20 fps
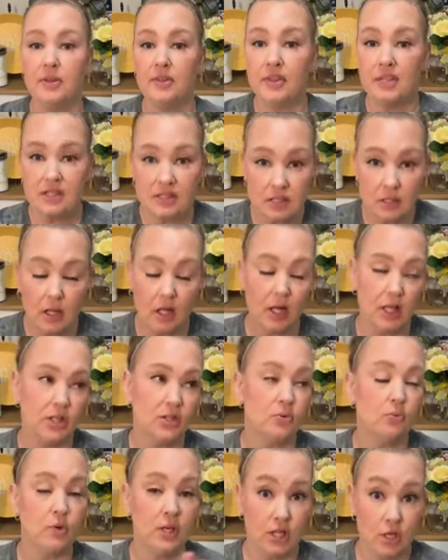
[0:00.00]
but this
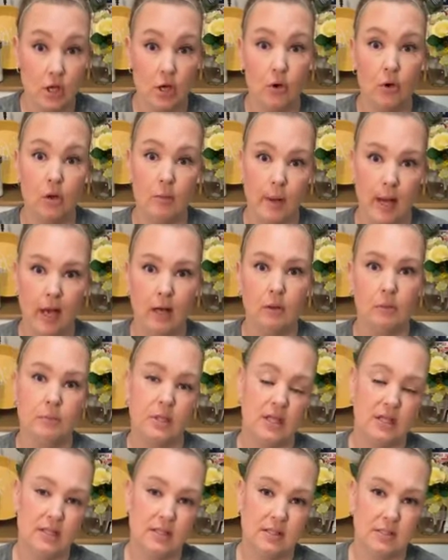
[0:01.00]
launch we know
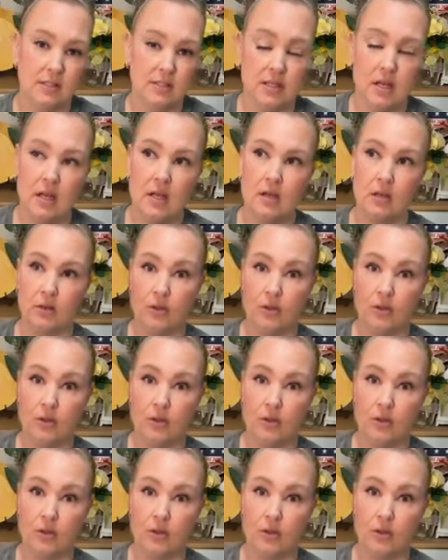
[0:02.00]
about because